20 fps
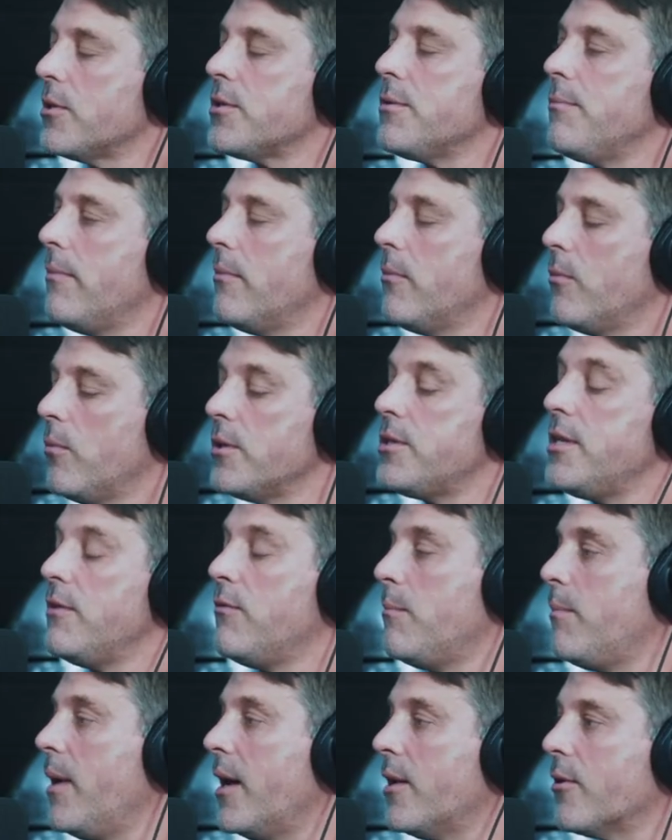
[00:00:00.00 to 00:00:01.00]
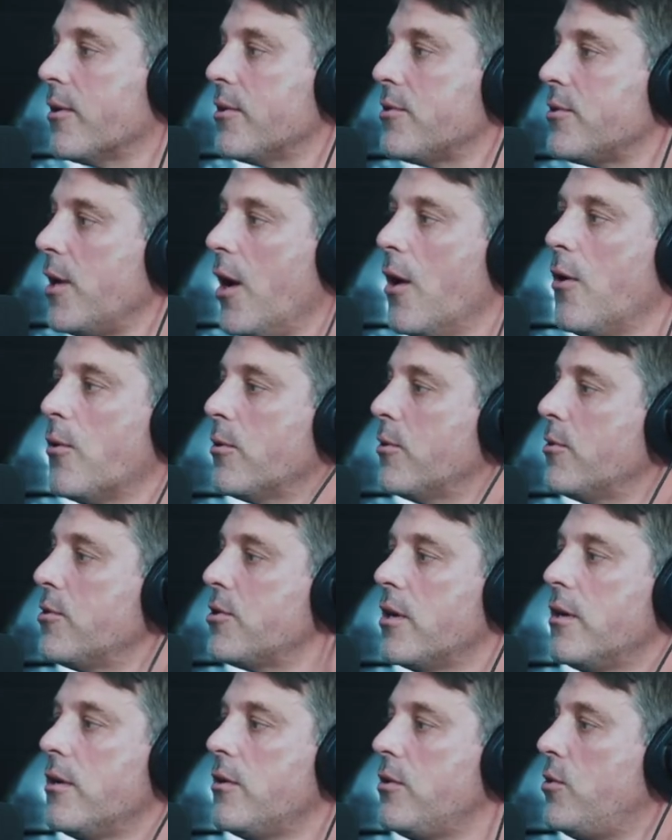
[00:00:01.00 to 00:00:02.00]
what's, what's even better is the
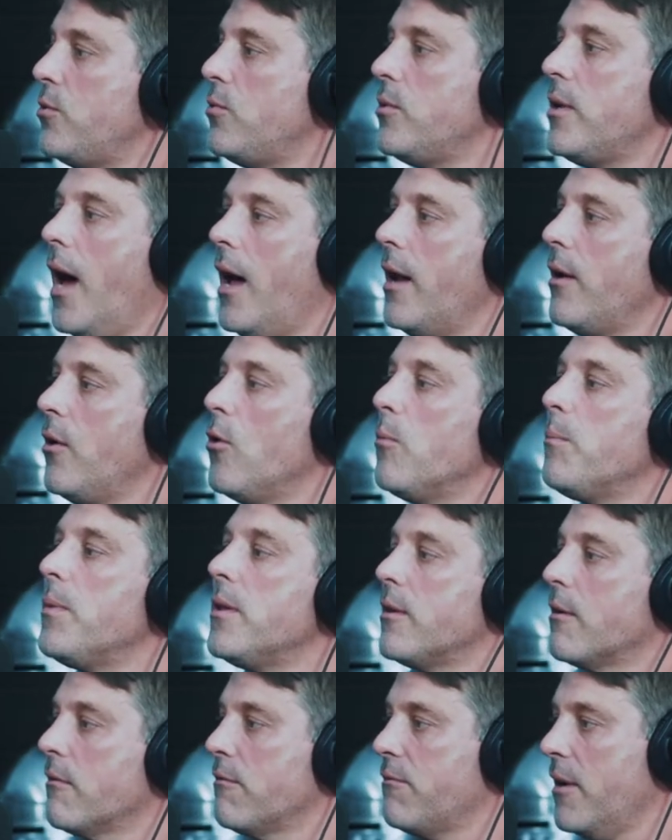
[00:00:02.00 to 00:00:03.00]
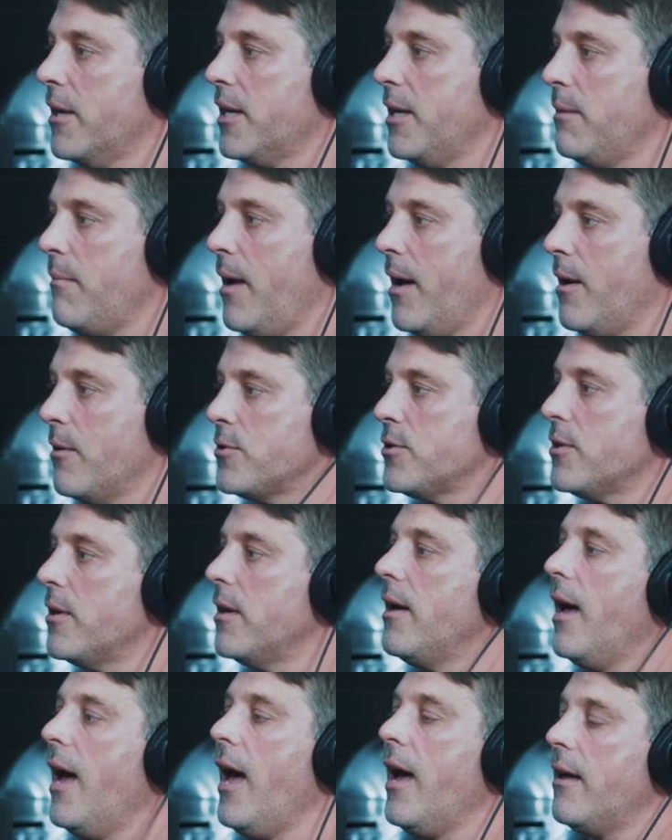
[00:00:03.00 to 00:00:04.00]
owners do not open their fucking
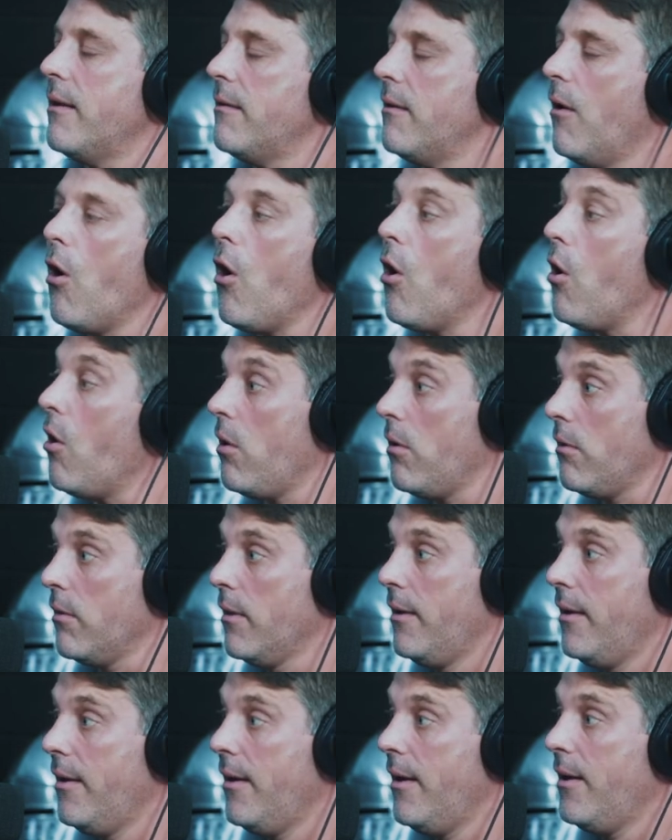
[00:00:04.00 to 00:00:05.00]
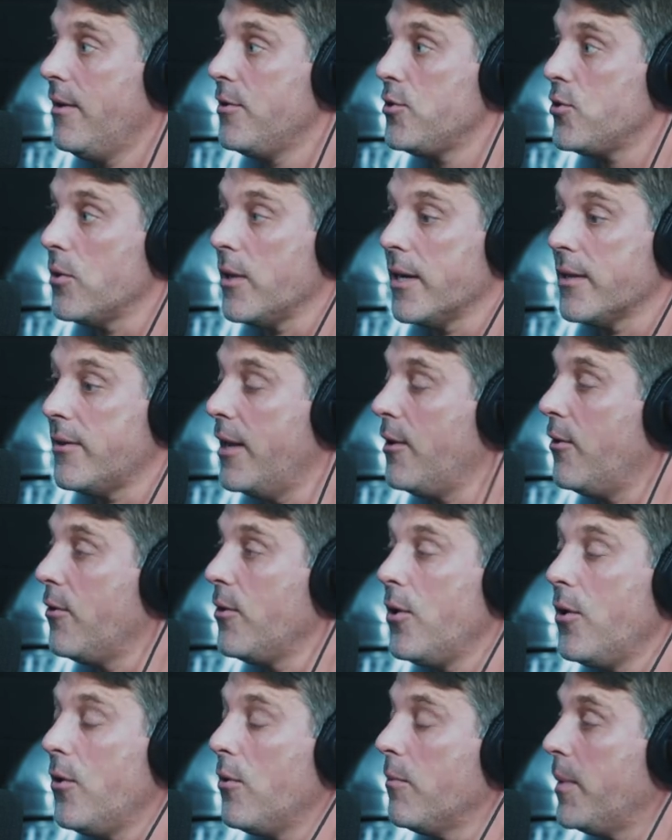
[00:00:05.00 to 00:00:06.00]
mouths at all so like they don't
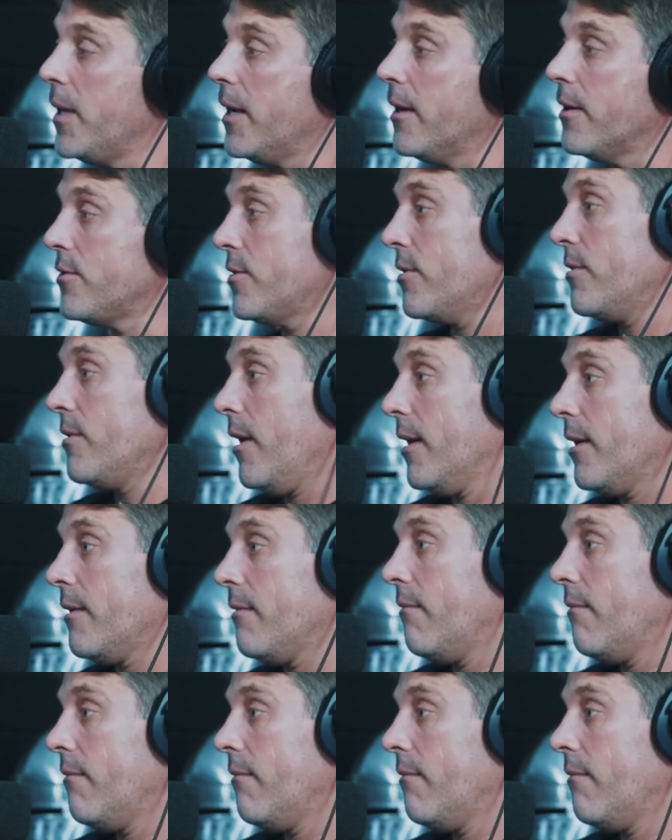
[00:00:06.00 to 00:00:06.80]
know because like